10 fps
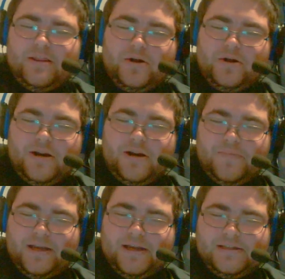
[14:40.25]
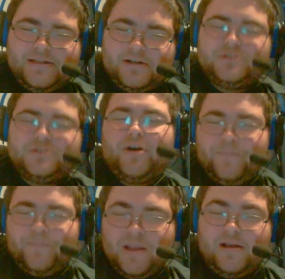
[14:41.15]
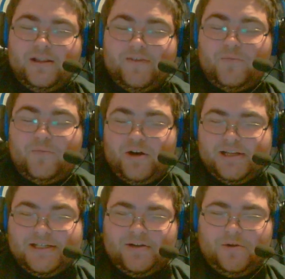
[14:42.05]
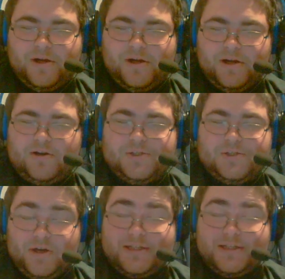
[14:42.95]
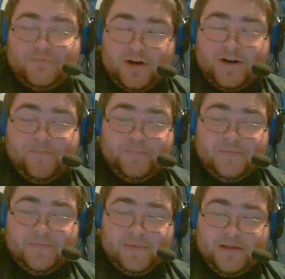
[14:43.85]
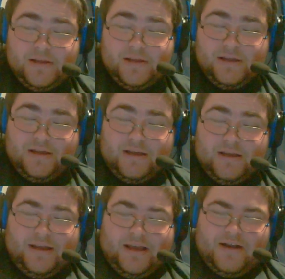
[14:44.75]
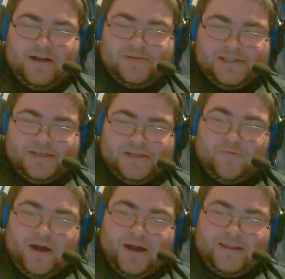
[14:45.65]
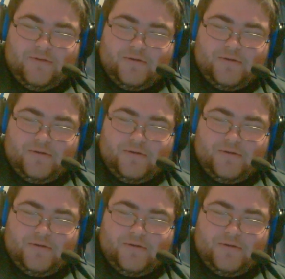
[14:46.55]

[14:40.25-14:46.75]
They're going up against, Liv Morgan and Sarah Logan are also on Team Raw. I don't see why